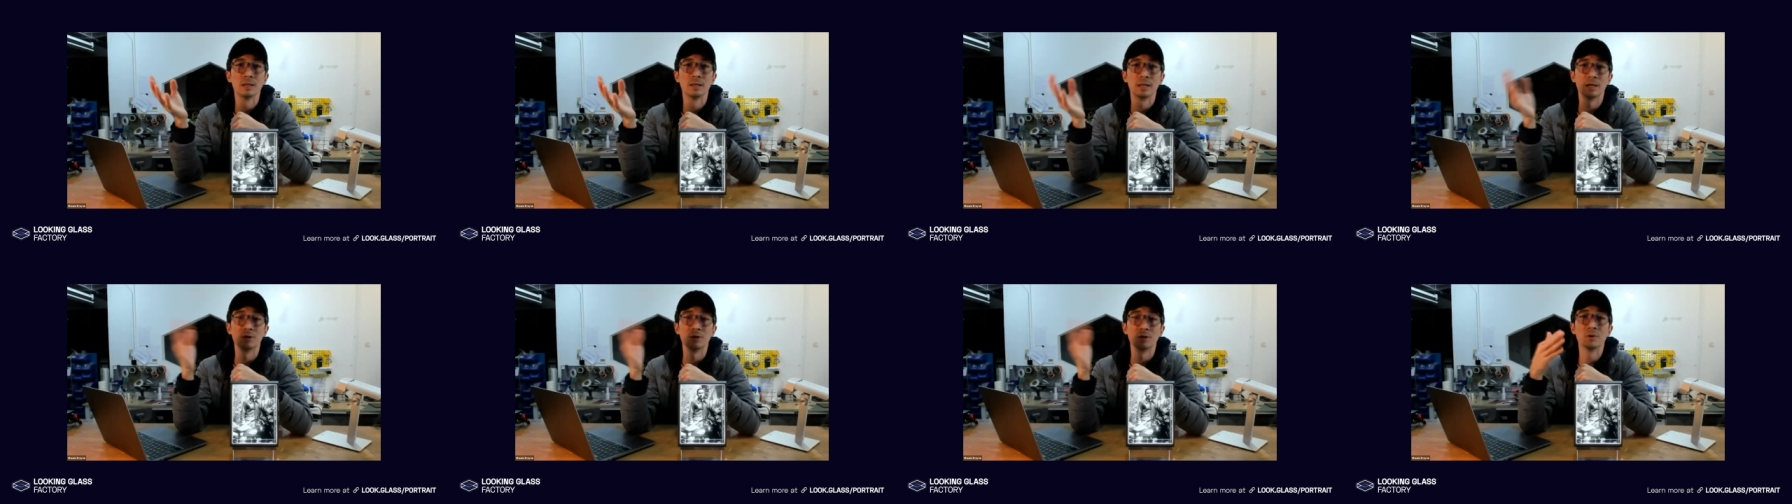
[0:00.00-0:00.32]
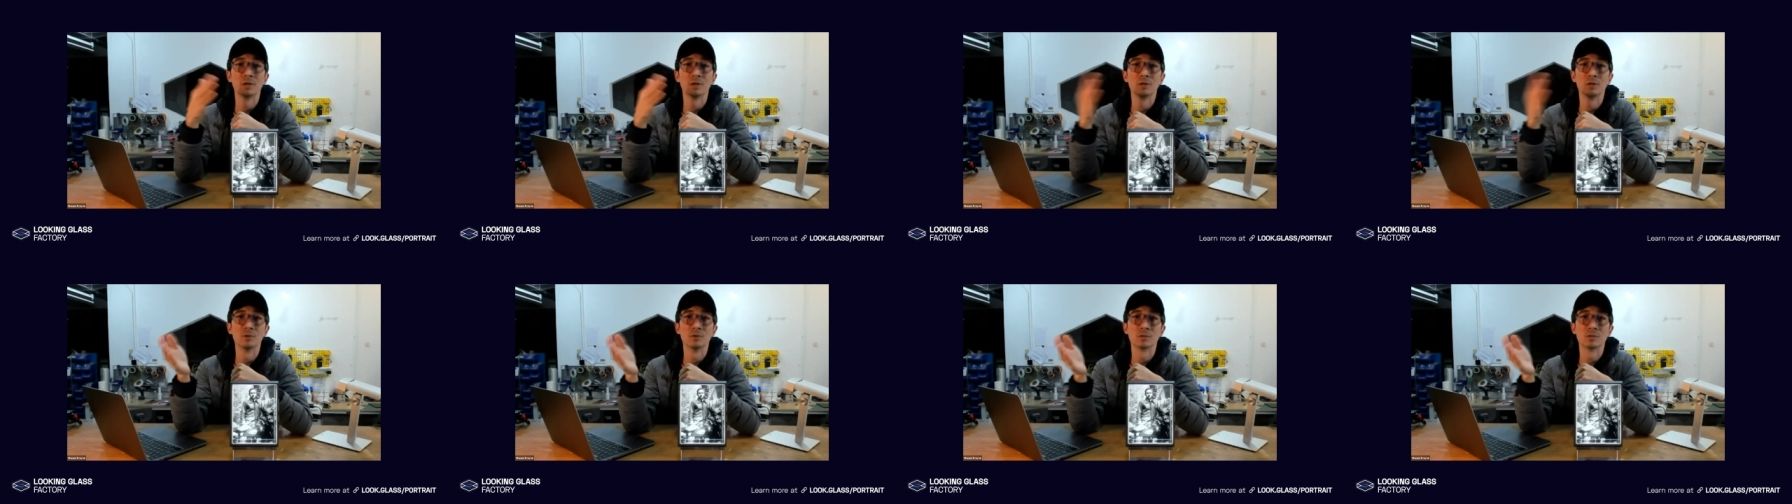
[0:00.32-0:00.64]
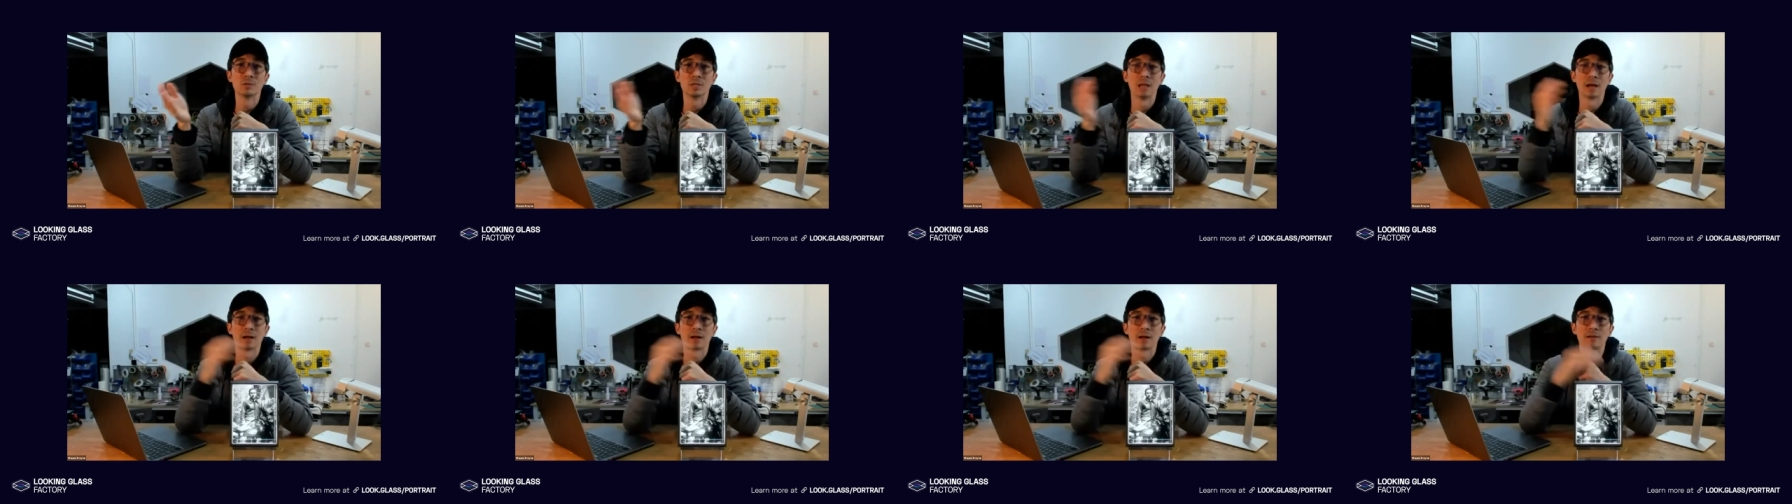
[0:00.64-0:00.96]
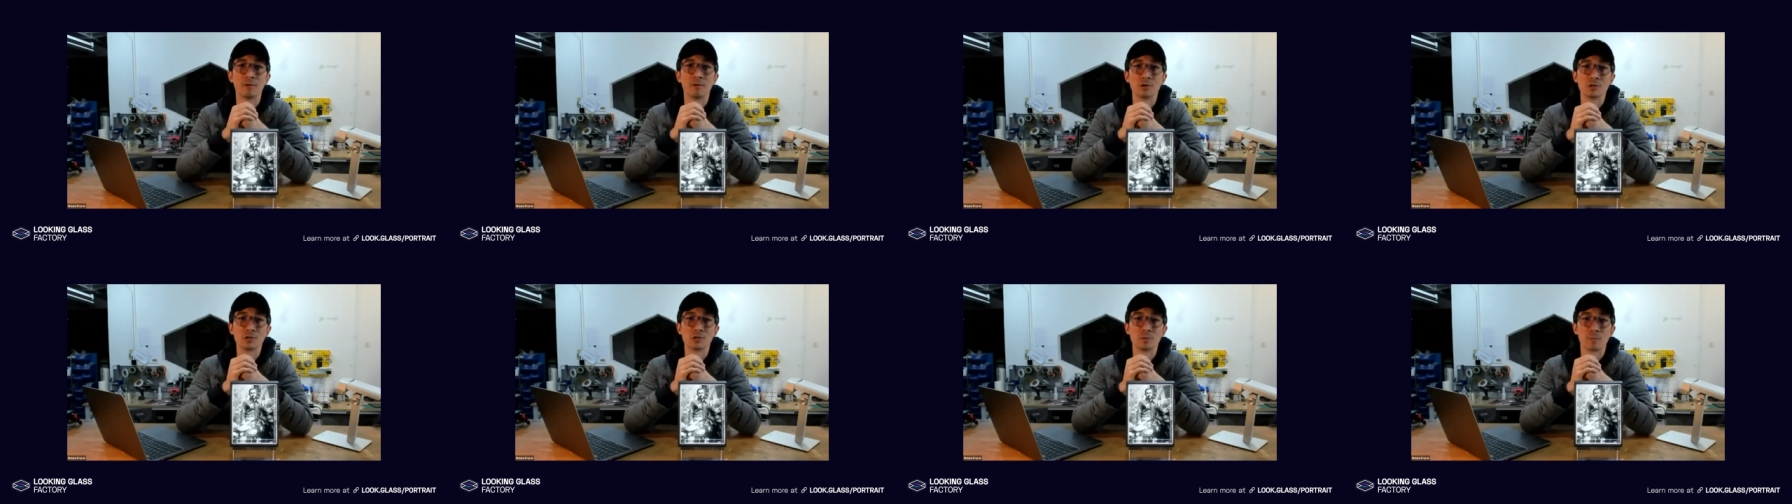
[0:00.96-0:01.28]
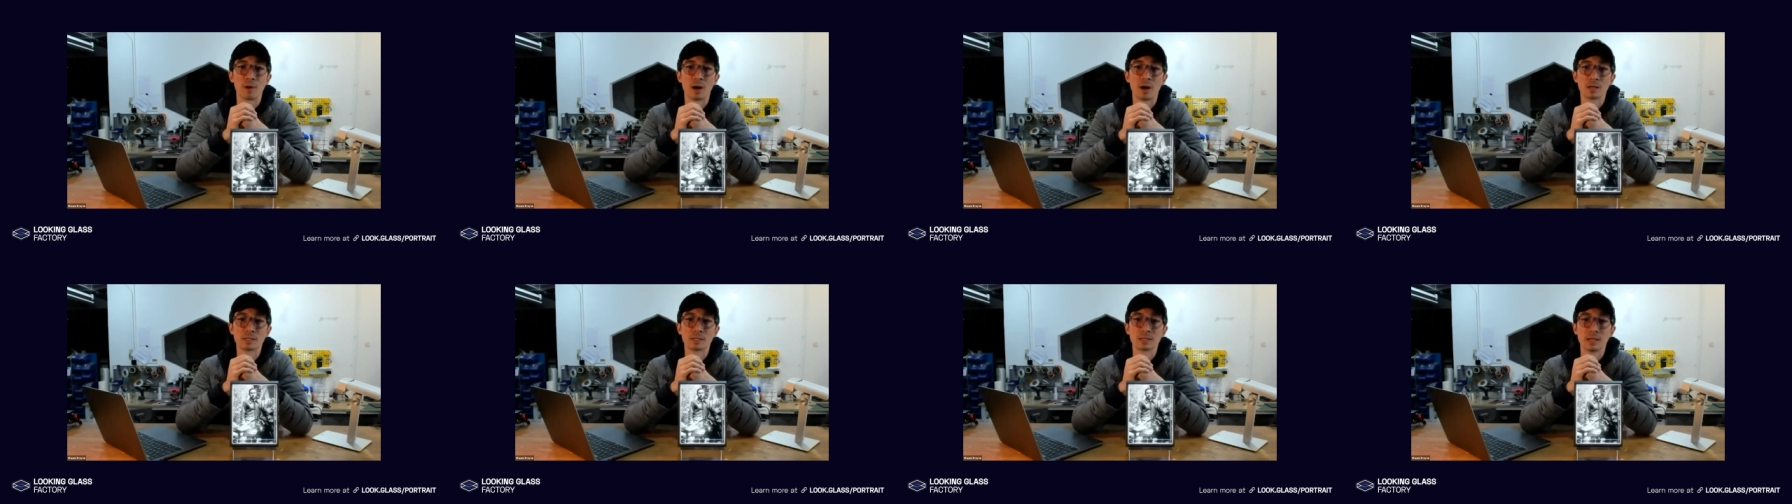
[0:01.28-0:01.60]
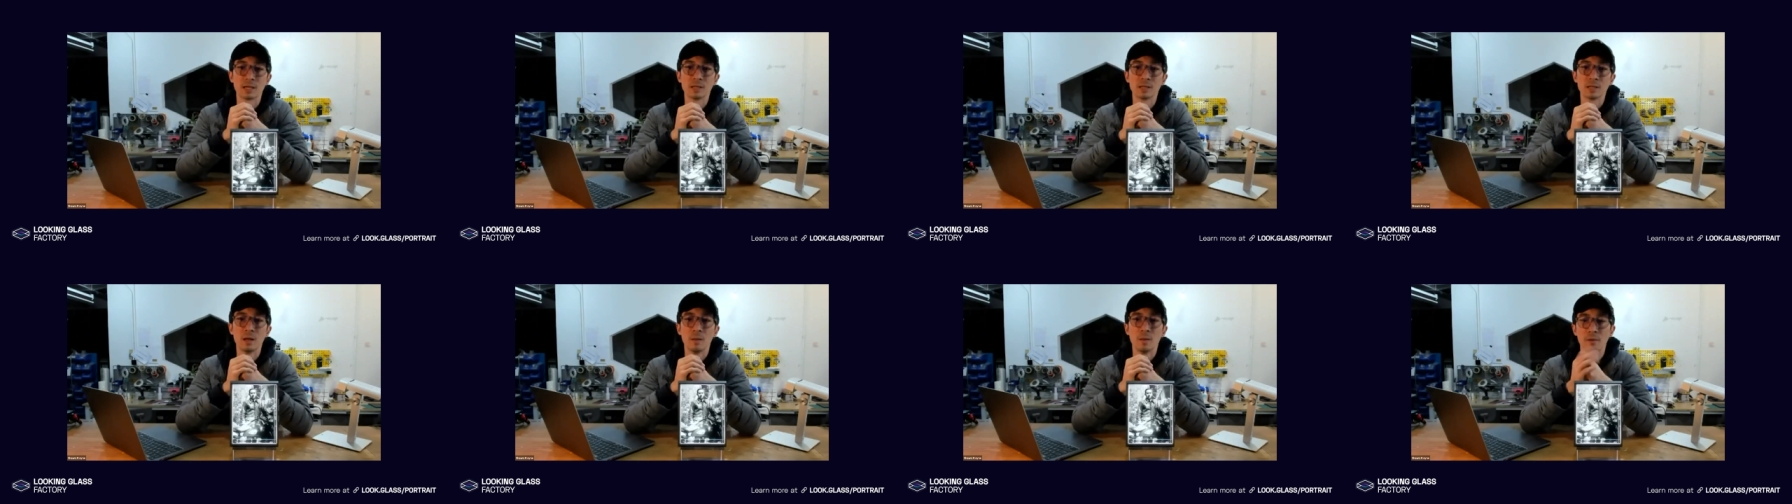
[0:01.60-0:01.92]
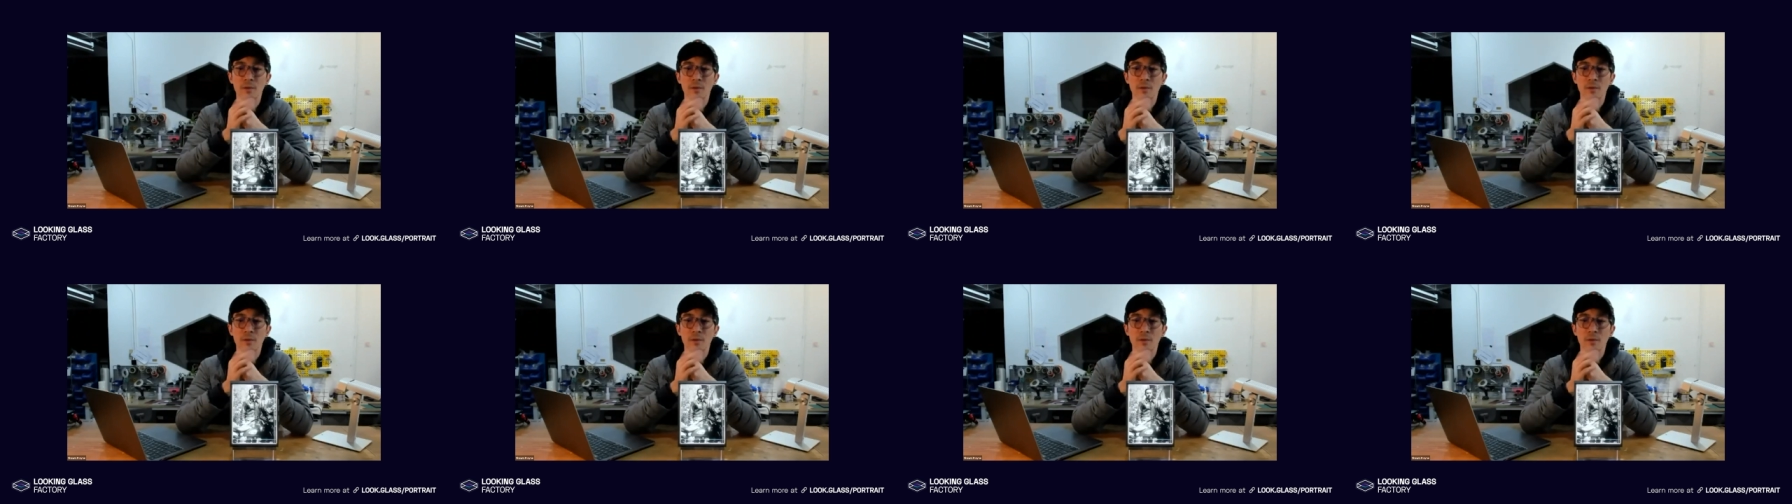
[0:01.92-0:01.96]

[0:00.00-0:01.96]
that you can use in that conversion process.